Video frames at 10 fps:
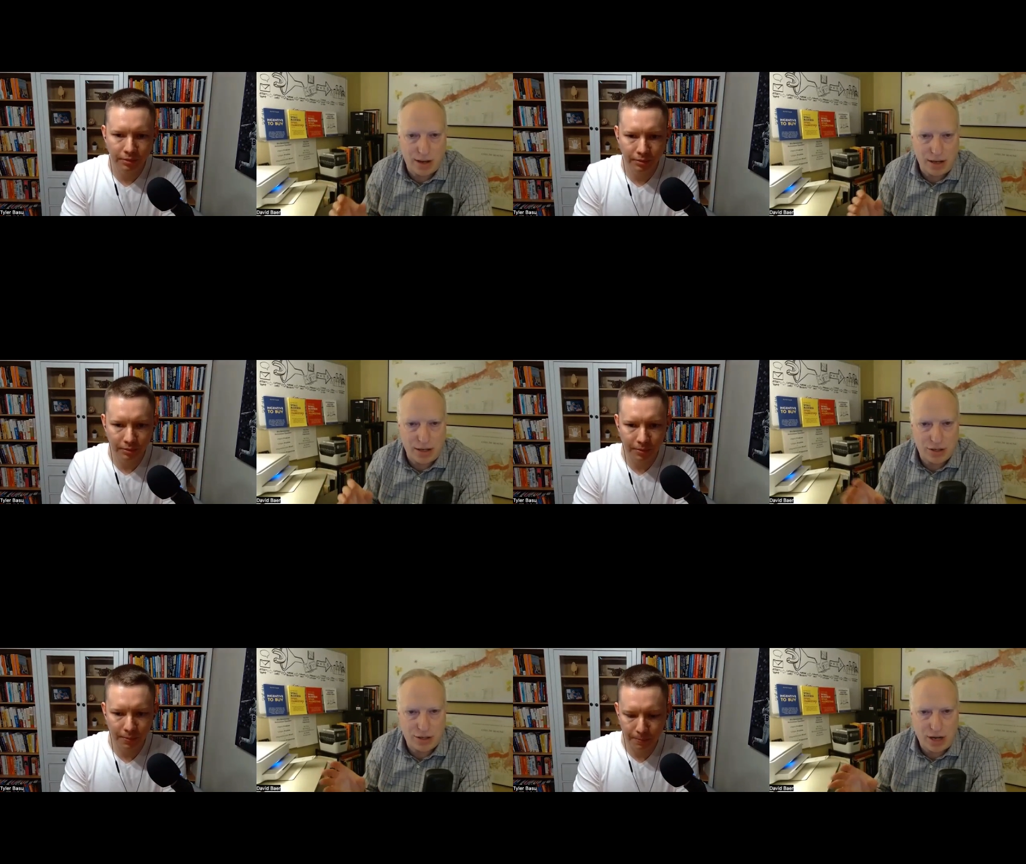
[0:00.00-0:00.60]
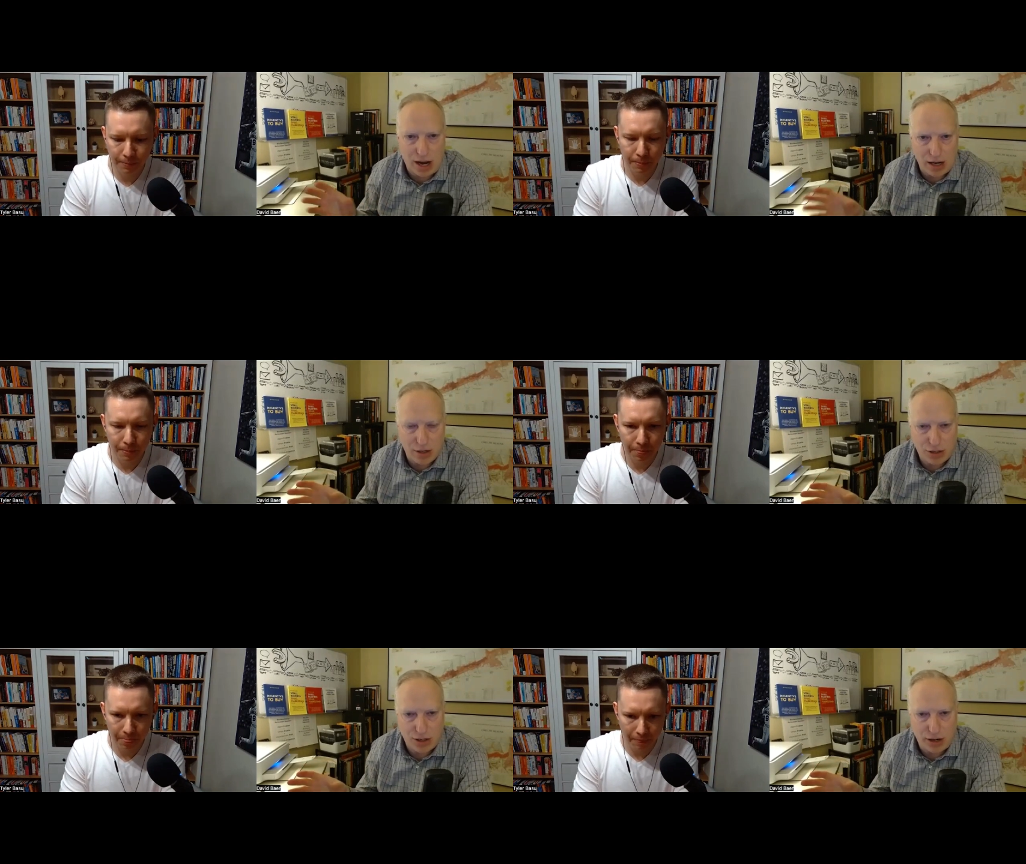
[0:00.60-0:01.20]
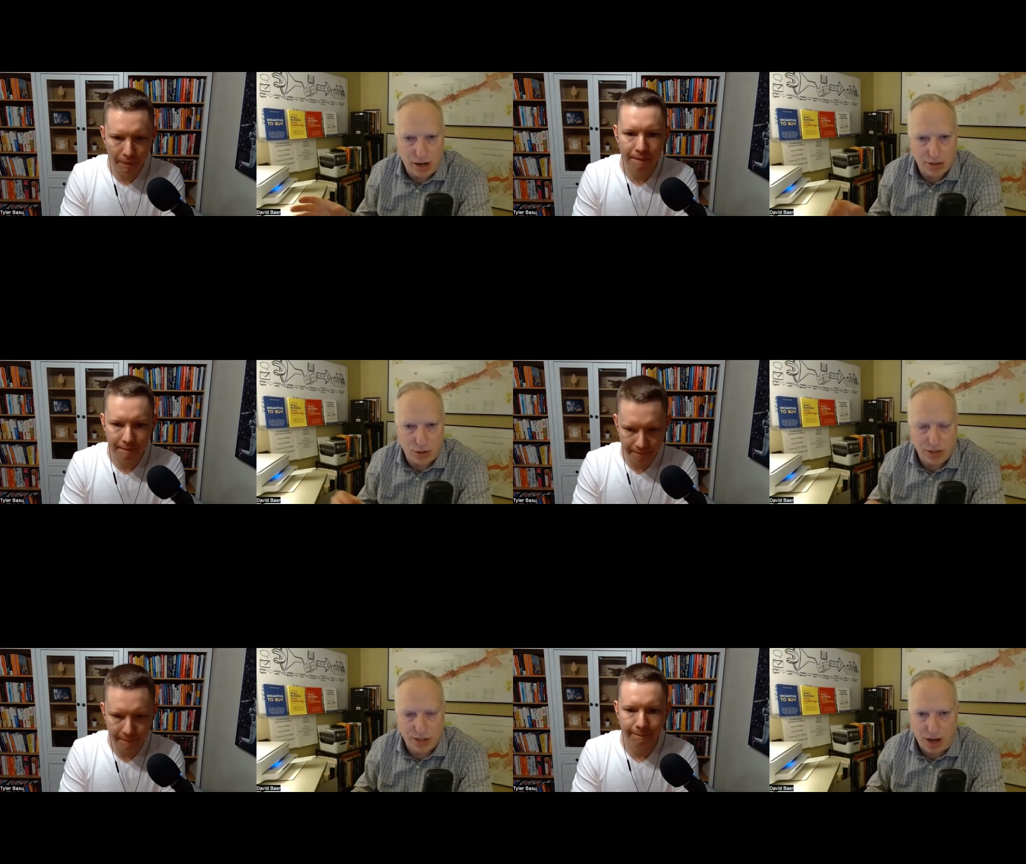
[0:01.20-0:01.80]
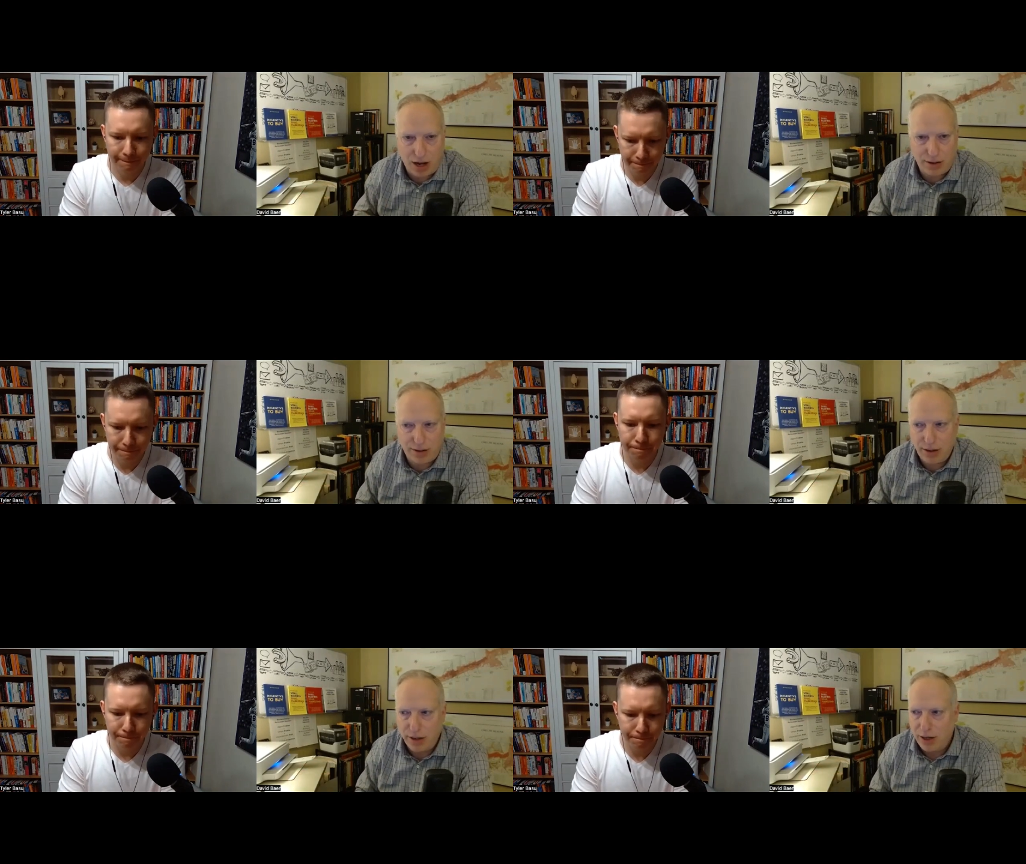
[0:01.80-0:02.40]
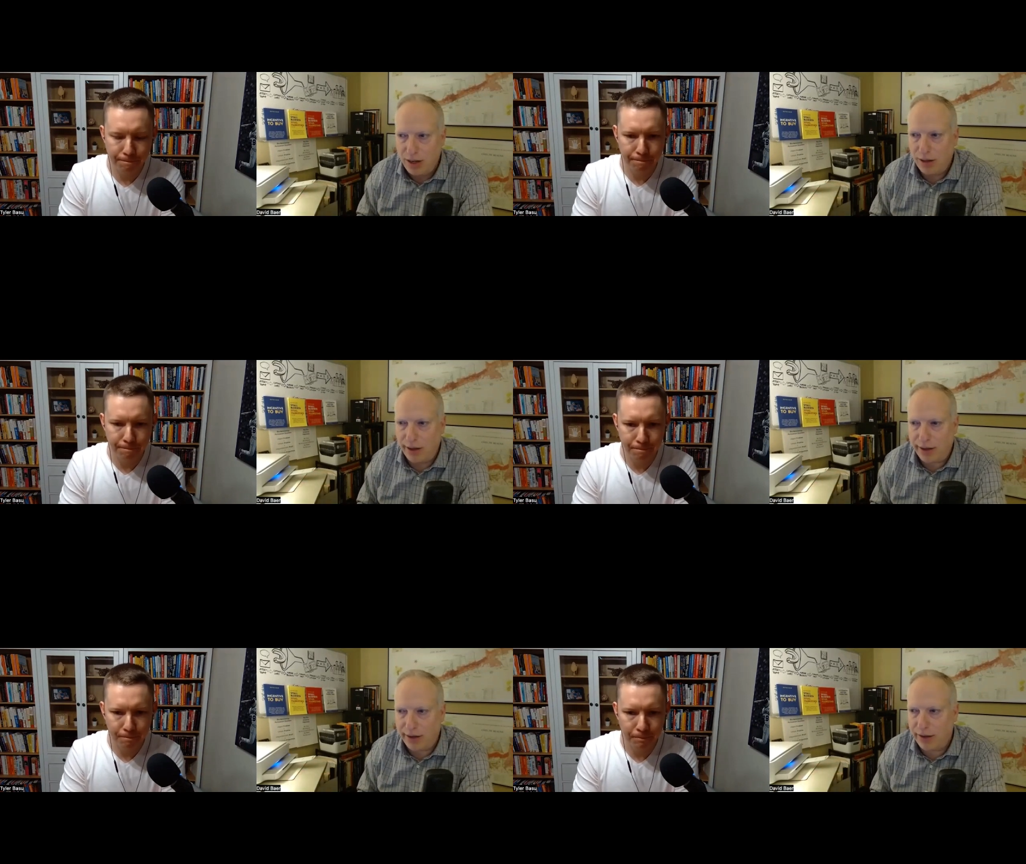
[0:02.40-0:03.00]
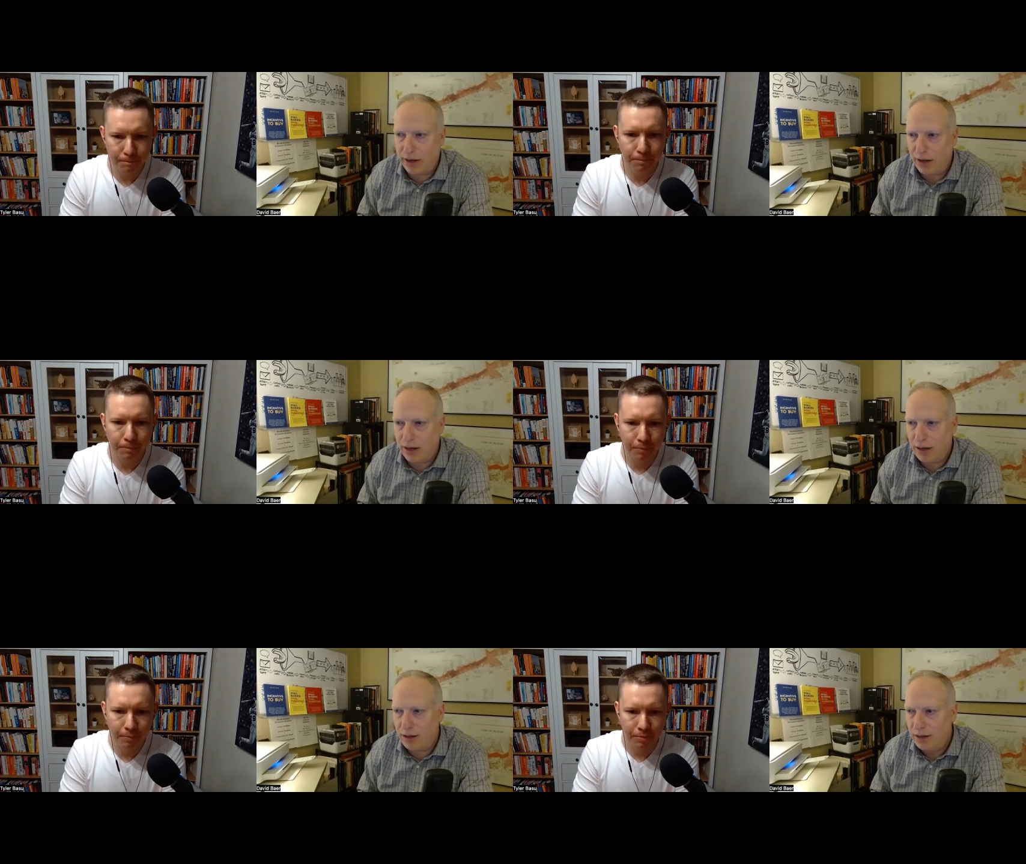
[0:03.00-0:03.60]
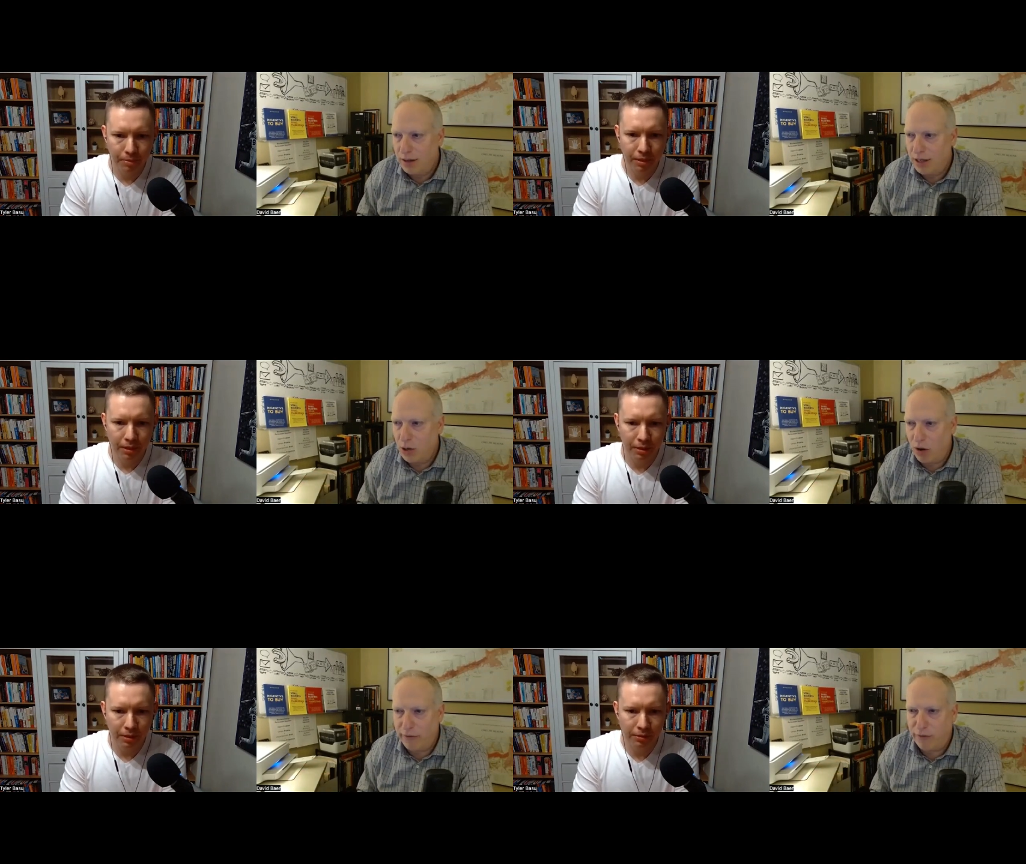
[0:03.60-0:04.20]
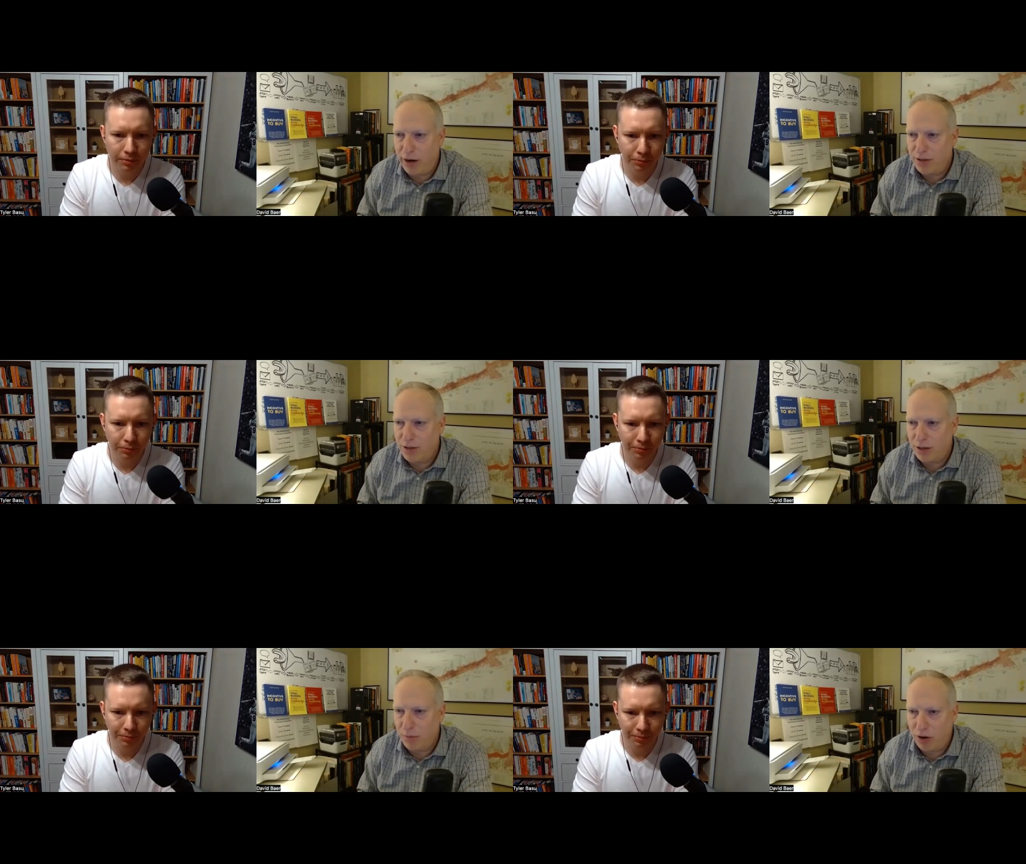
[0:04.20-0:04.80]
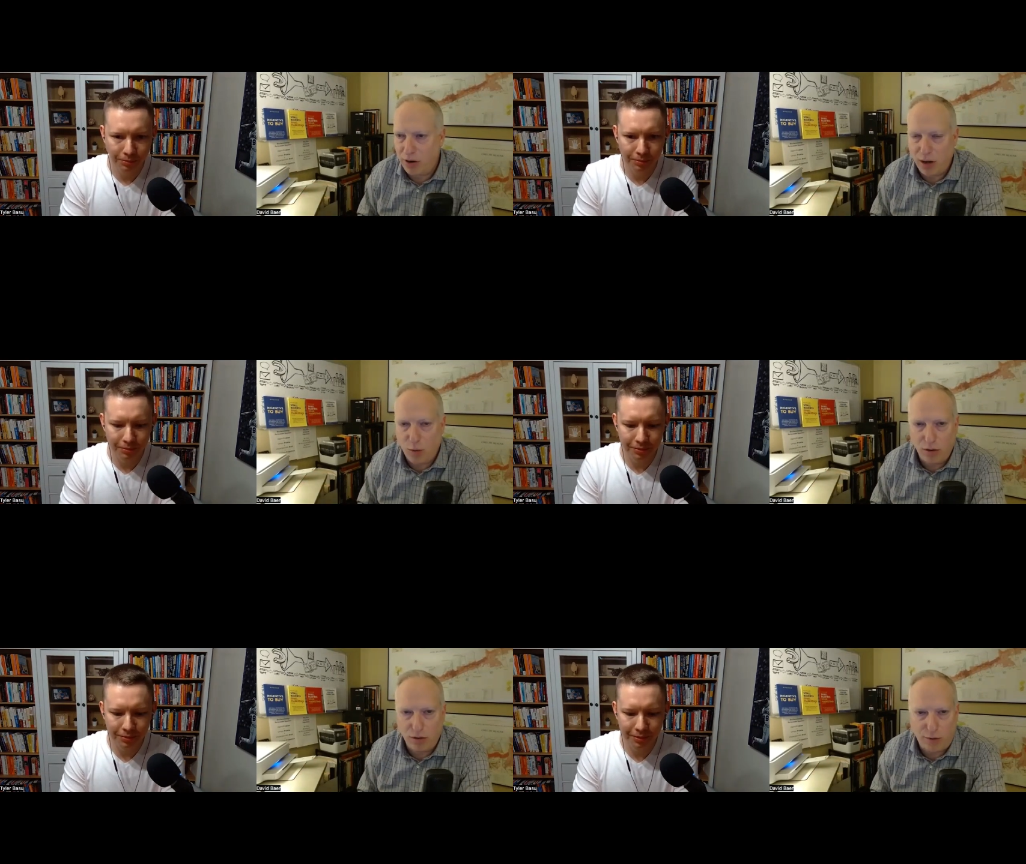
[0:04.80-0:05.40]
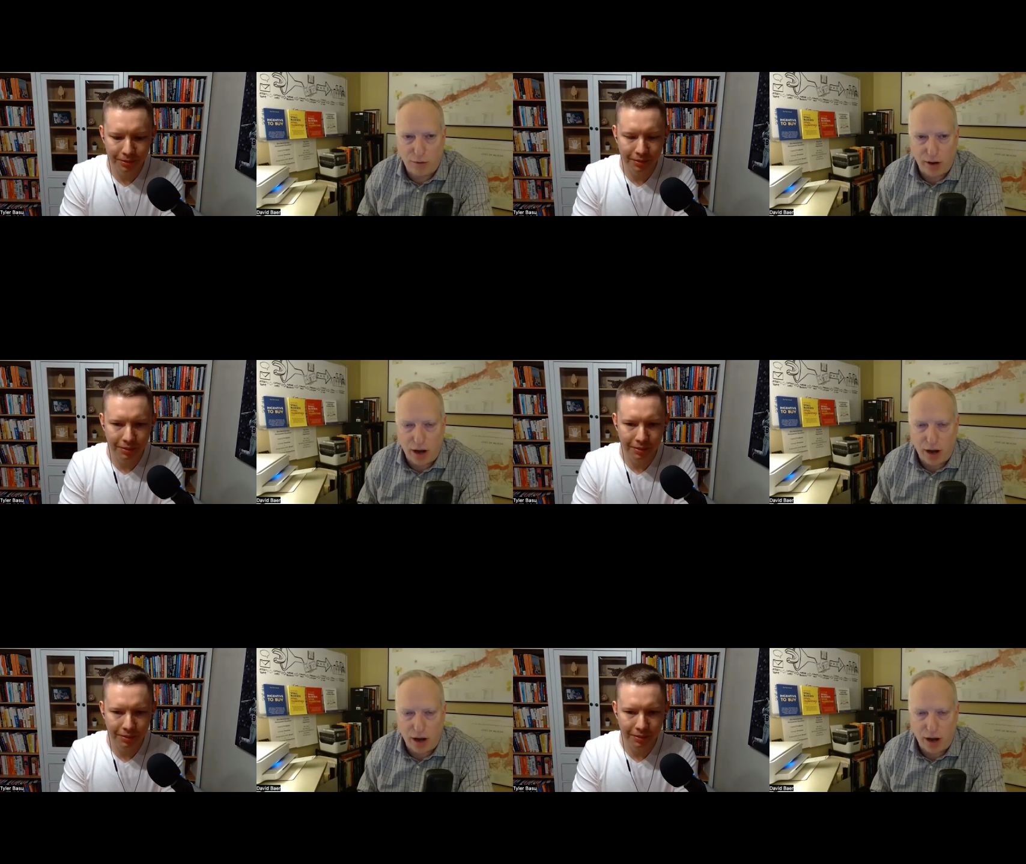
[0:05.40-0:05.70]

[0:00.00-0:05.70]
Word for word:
Speaker 1: at each stage. And so it's not like, uh, you know, our friends in the marketing world over at